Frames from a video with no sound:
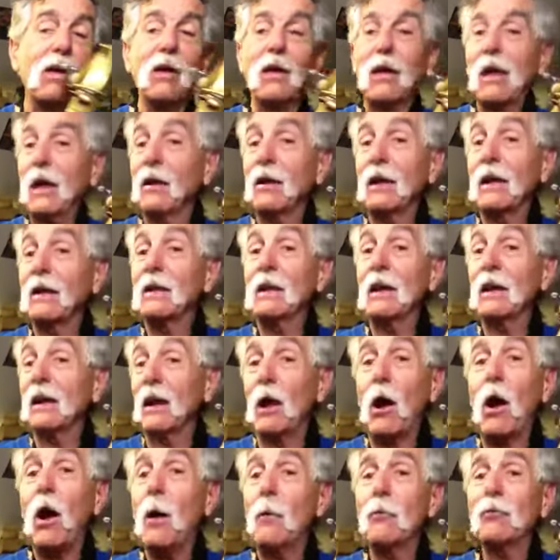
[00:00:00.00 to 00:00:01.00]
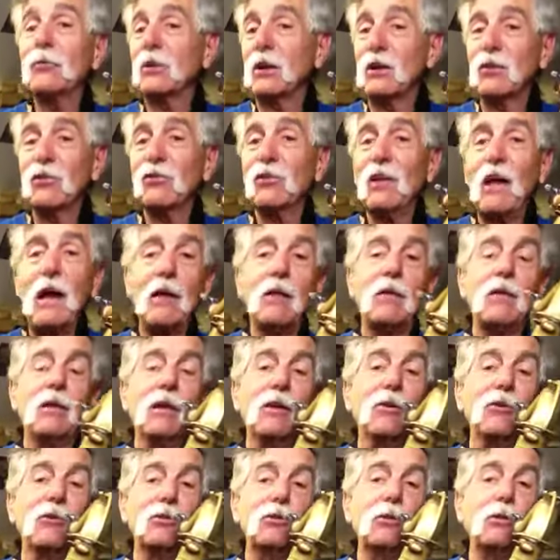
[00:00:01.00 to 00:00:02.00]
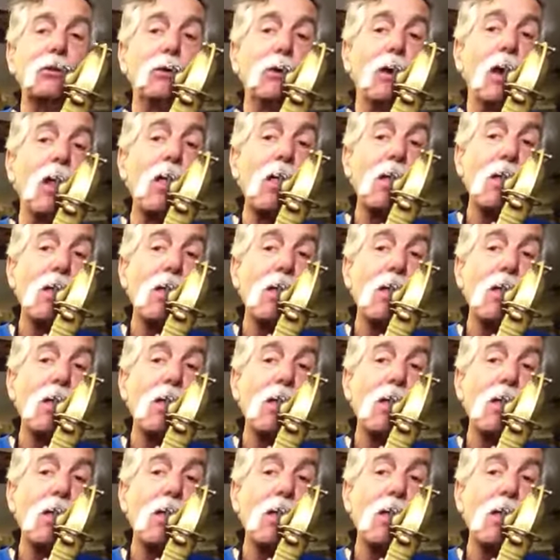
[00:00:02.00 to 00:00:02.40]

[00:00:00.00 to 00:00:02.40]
And again, almost exactly in tune.